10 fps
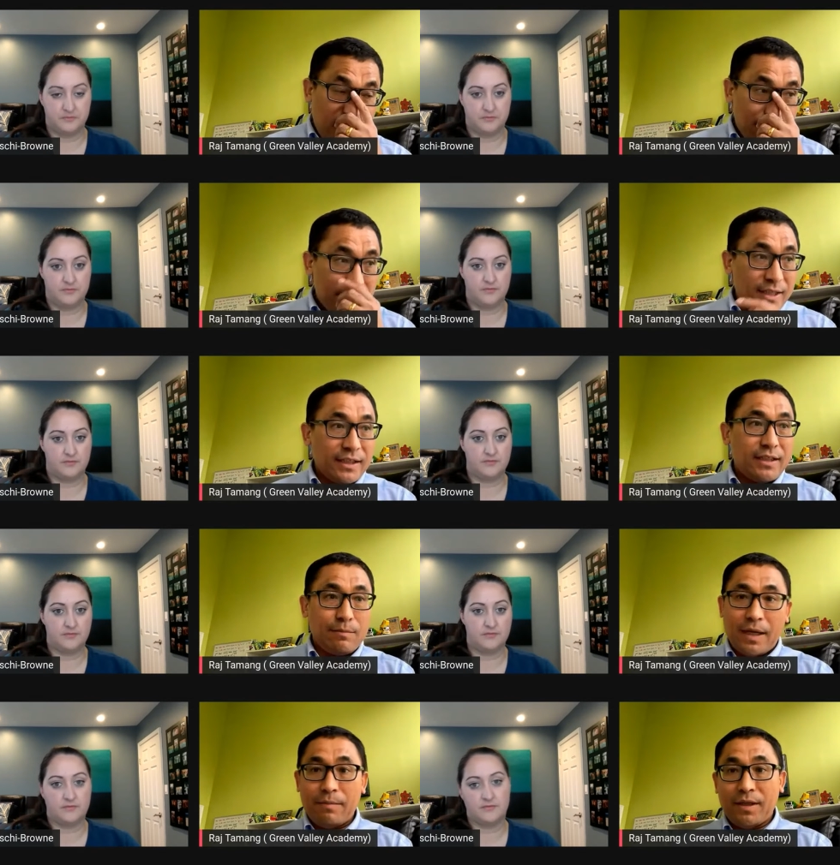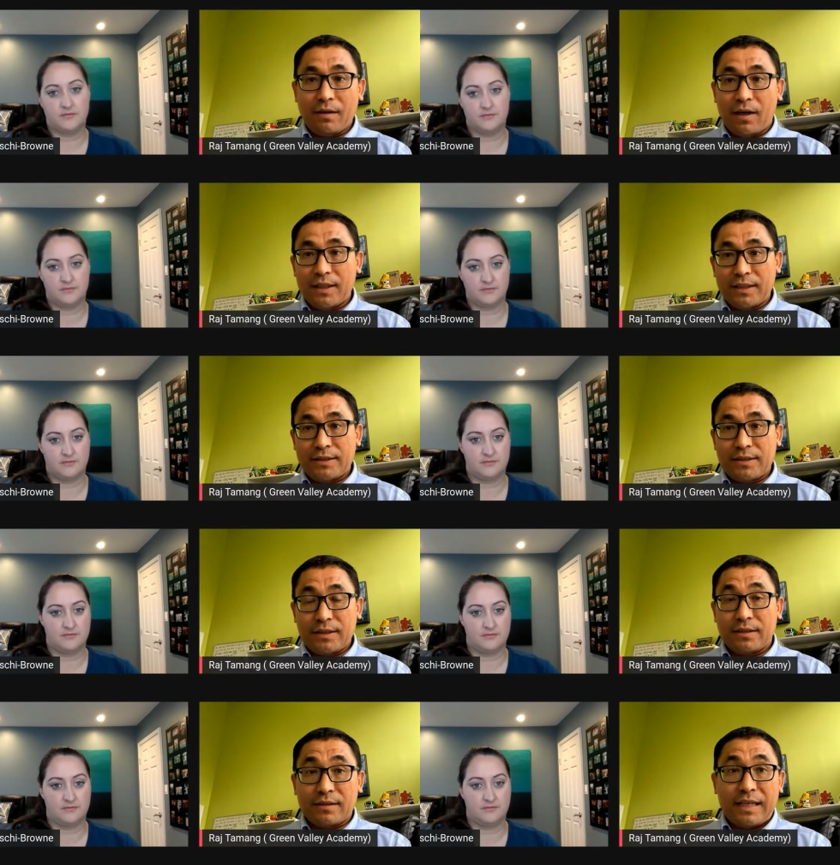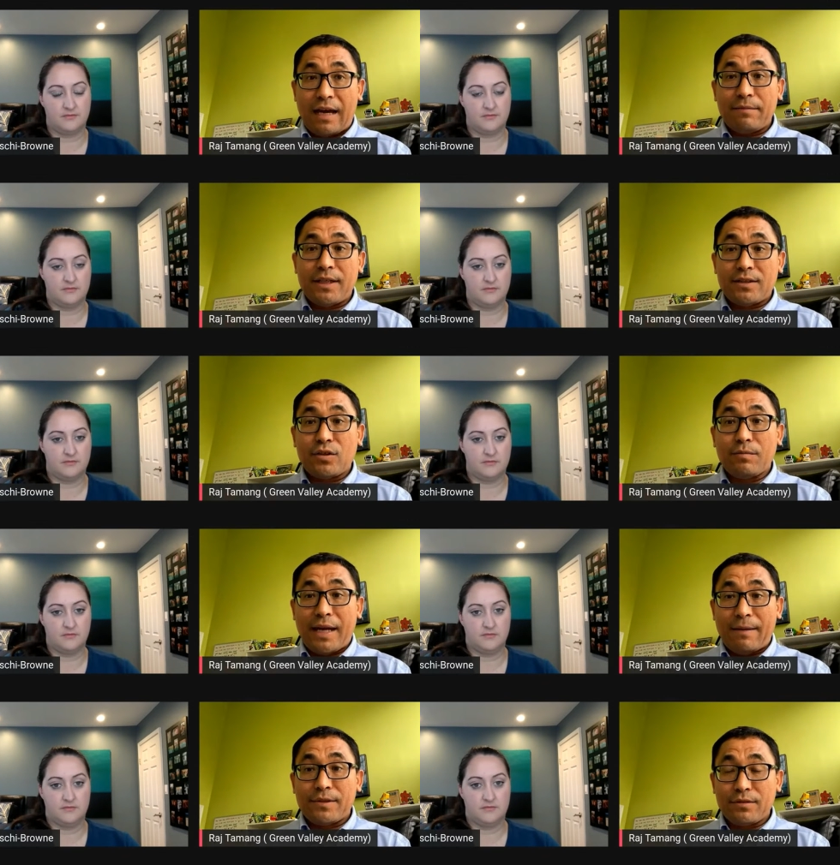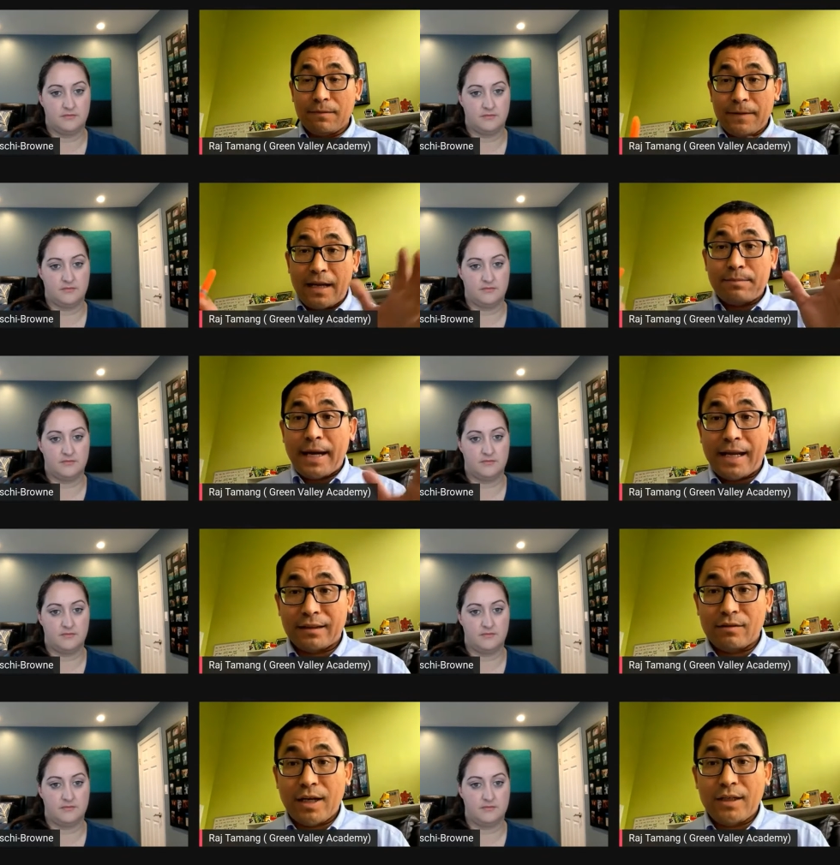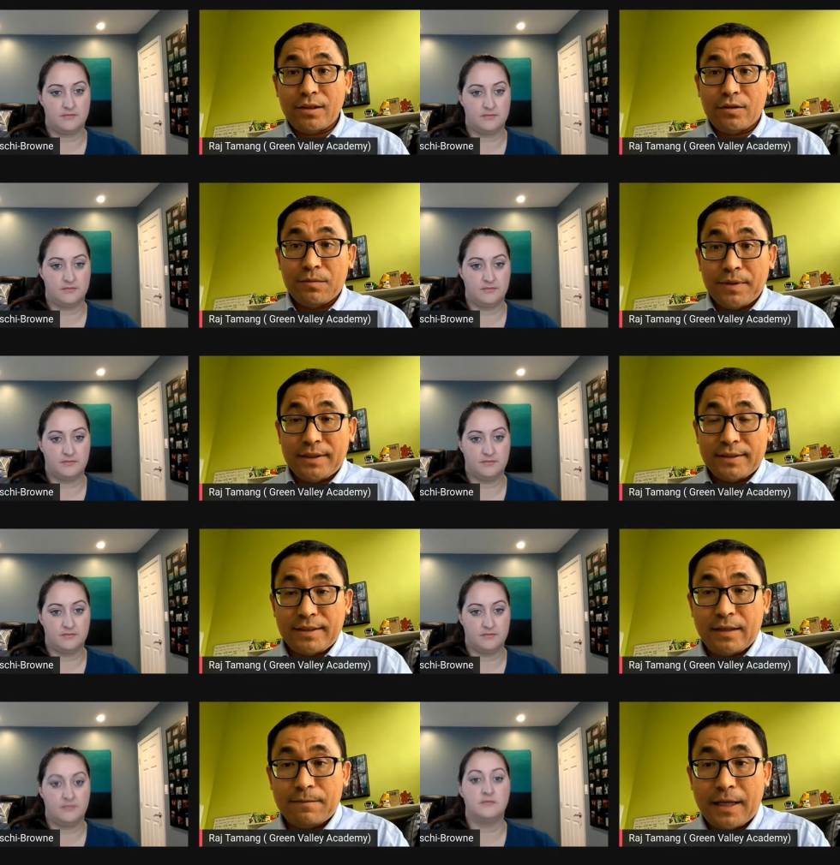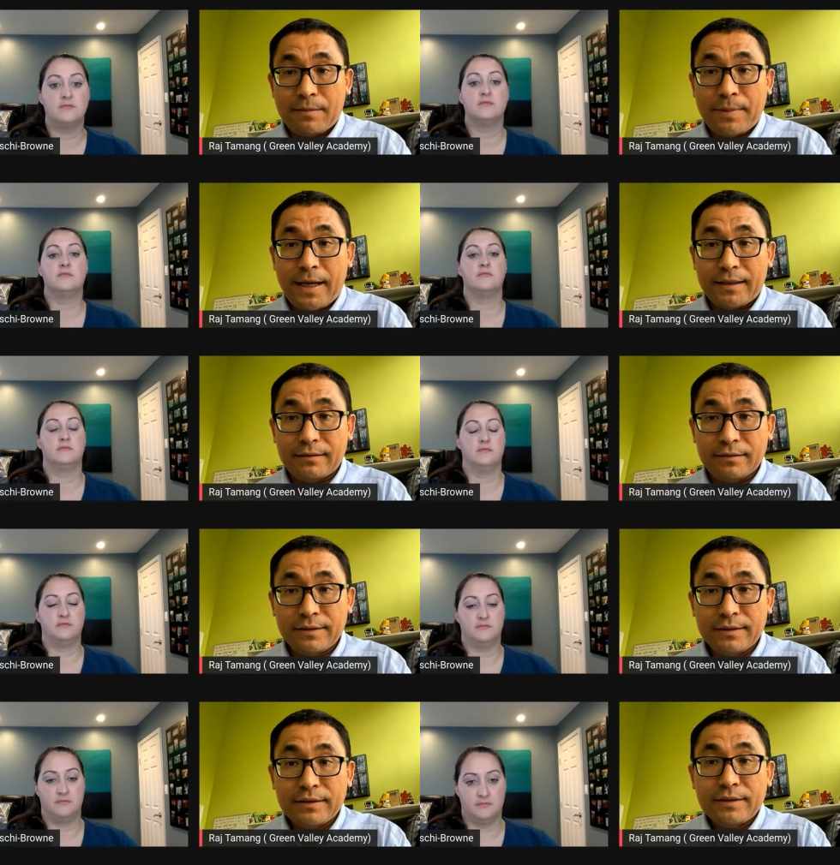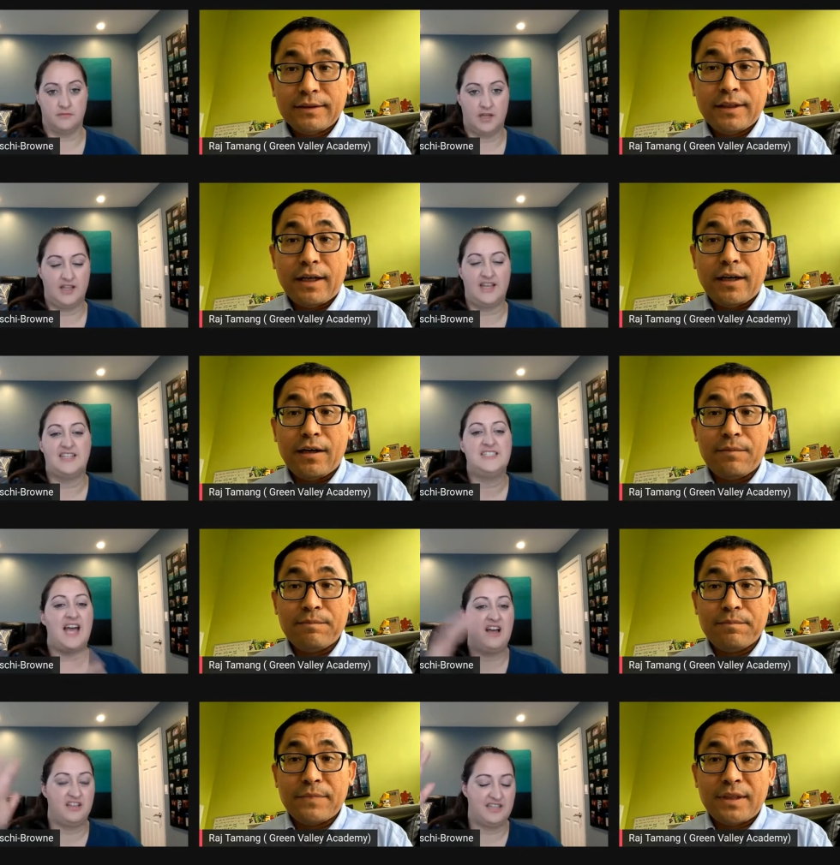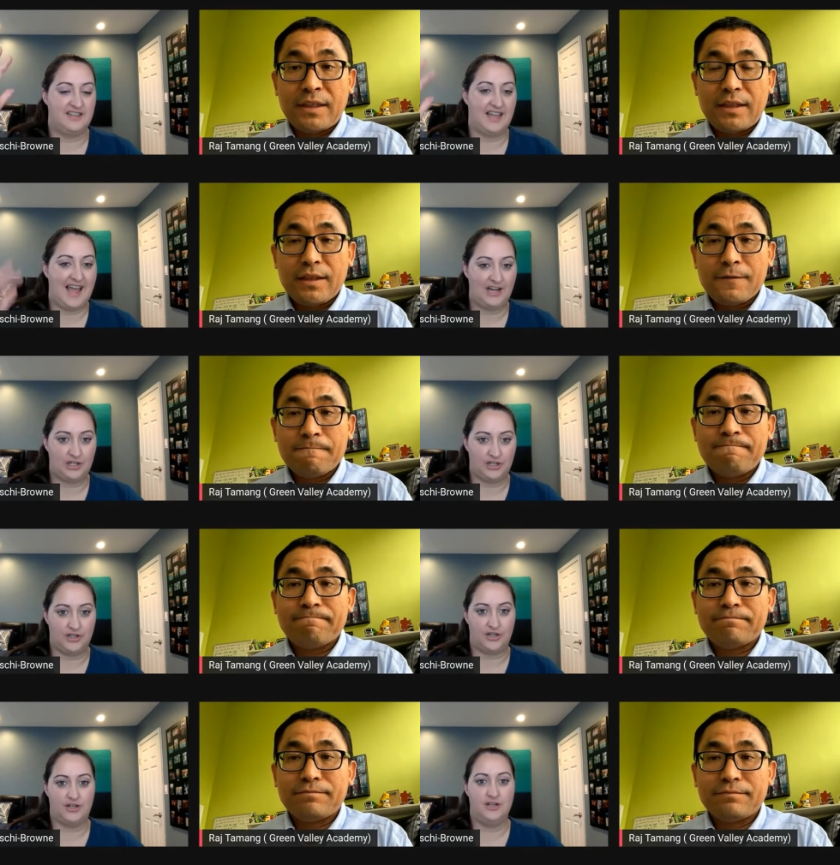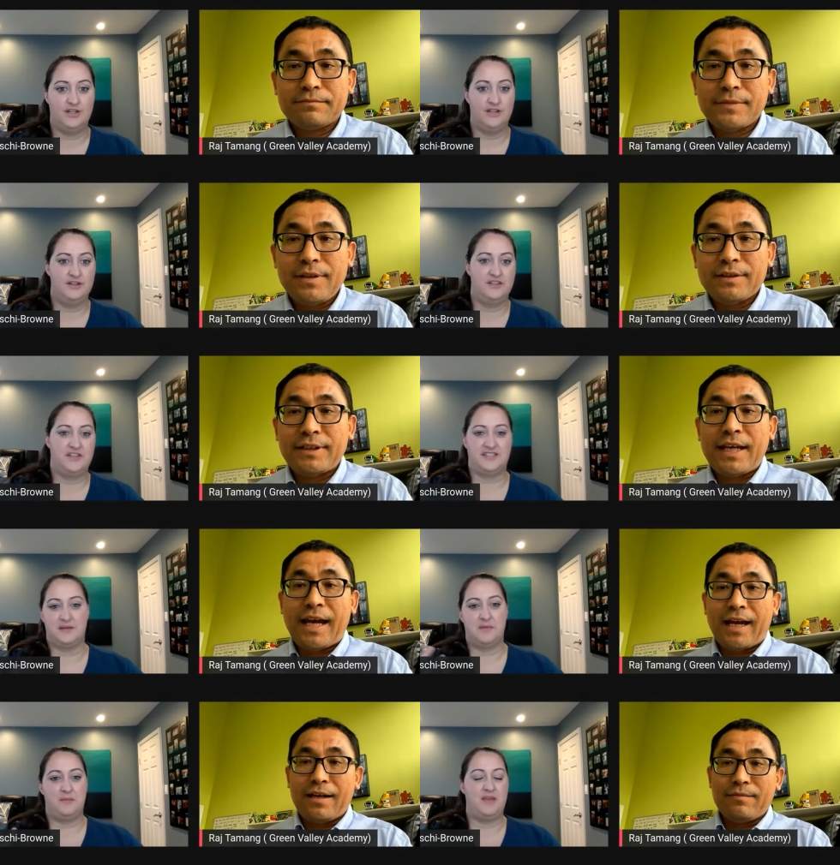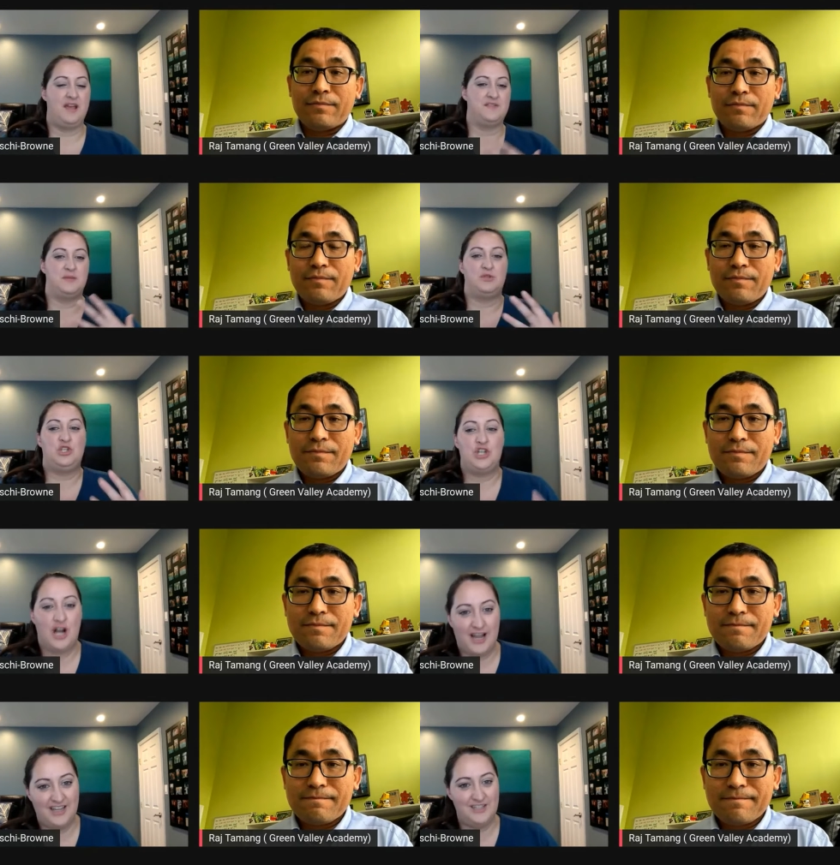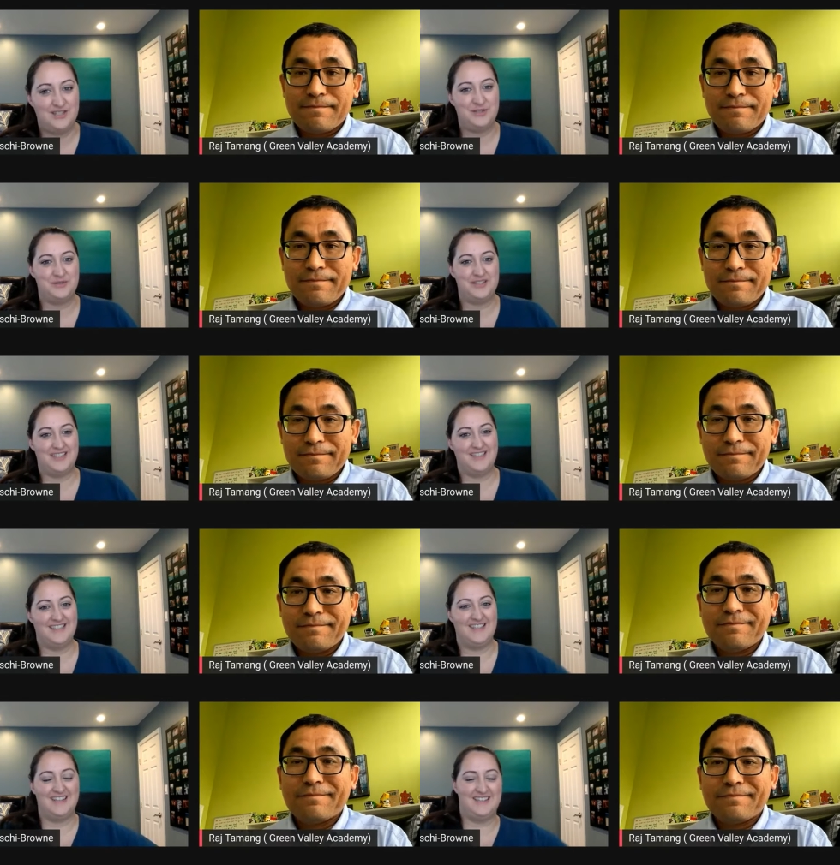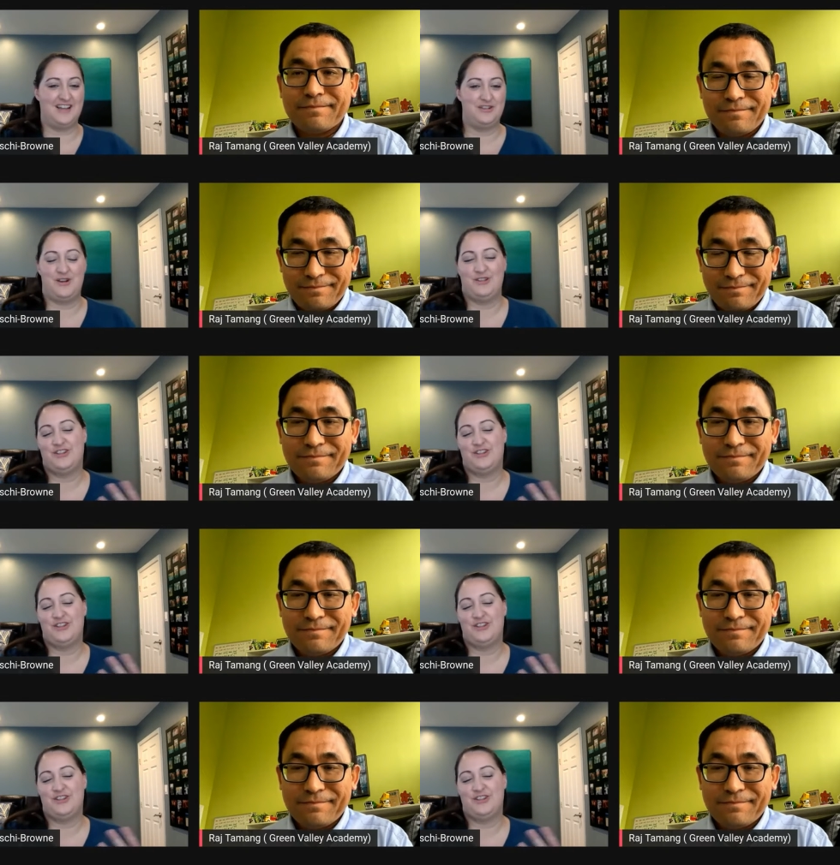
Speaker 1: now i'm thinking maybe all this cabinet you may have to do a flat panel right european style flat panel
Speaker 2: mm, like um, italian lacquer things yeah. that maybe have some shine to it not you're not